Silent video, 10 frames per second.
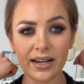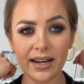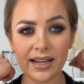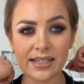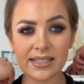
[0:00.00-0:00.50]

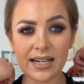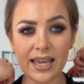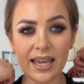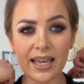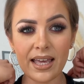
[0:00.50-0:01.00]

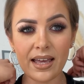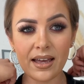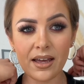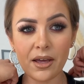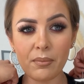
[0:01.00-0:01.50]
nicely.
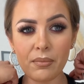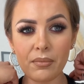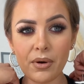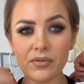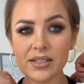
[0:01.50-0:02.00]

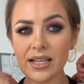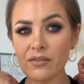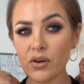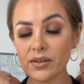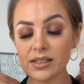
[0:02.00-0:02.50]
Obviously
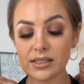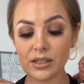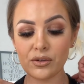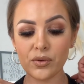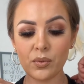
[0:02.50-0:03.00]
I've got the
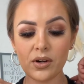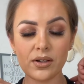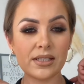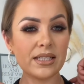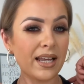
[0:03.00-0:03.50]
silver one
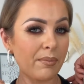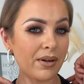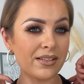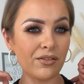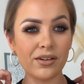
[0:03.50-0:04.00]
on today
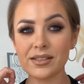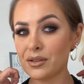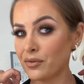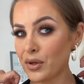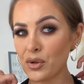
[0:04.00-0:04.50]
because I've got
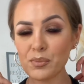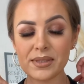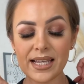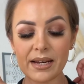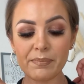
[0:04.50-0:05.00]
silver
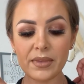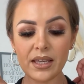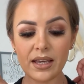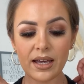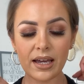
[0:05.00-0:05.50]
hoops in,
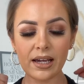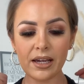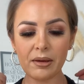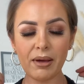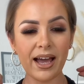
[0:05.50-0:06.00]

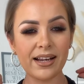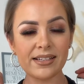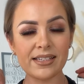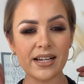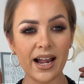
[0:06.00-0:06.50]

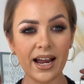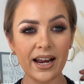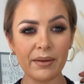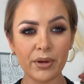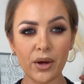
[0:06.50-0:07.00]
and
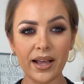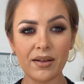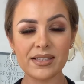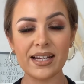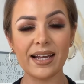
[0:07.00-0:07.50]
I'm going
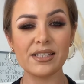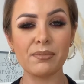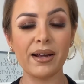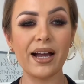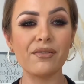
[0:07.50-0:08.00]
out tonight, so
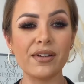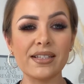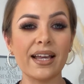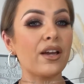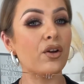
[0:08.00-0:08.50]
my
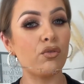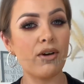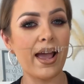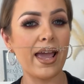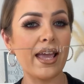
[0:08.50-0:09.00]
outfit's like a
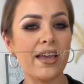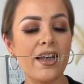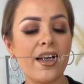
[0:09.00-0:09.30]
grey